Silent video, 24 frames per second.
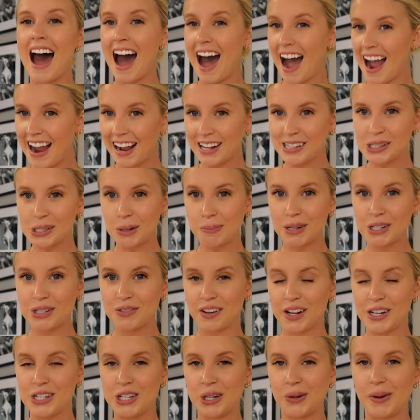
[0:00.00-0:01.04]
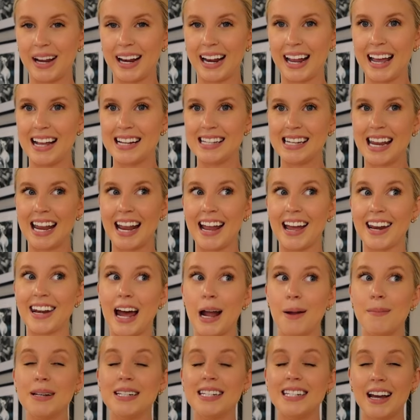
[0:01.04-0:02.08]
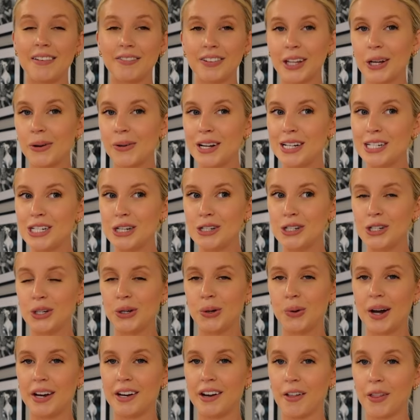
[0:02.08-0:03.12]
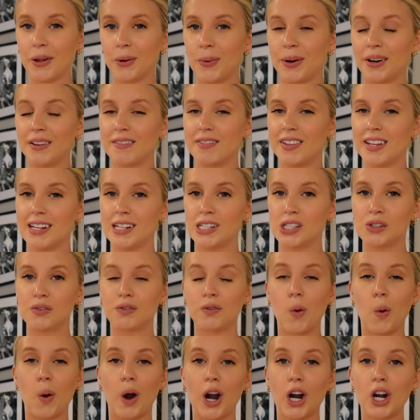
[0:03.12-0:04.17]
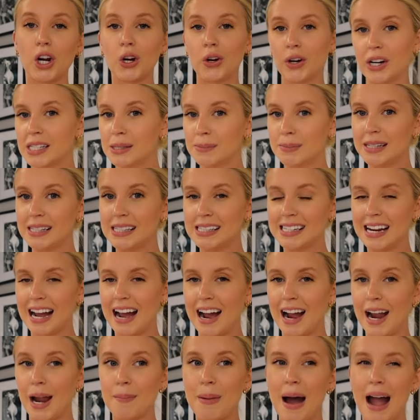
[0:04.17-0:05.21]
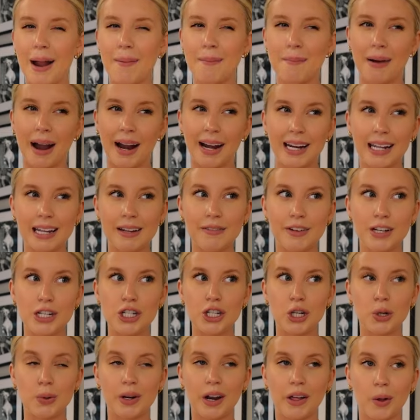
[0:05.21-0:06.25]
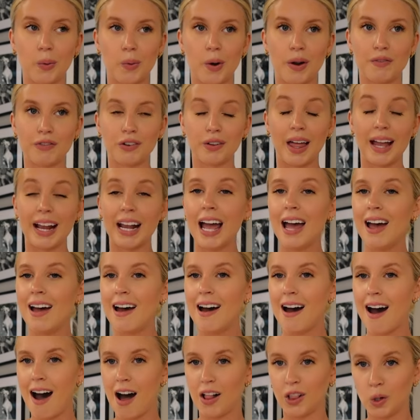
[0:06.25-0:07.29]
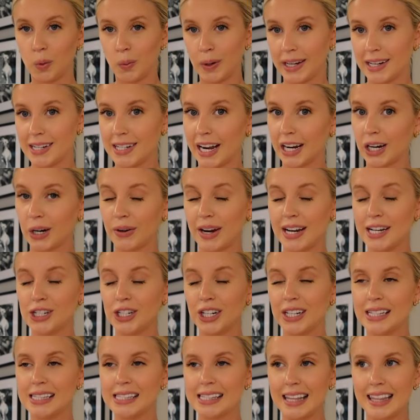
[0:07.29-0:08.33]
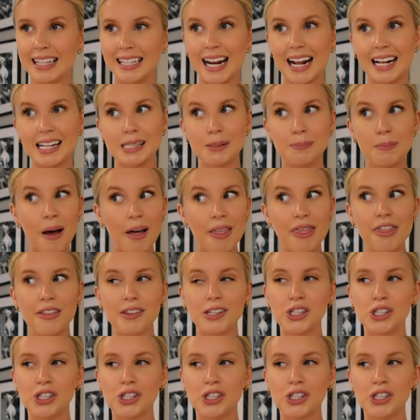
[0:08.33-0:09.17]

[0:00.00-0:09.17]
I had so much fun doing it and I'm definitely going to do another one of these for Christmas time. I might even do another one for like Halloween decorations in the next month.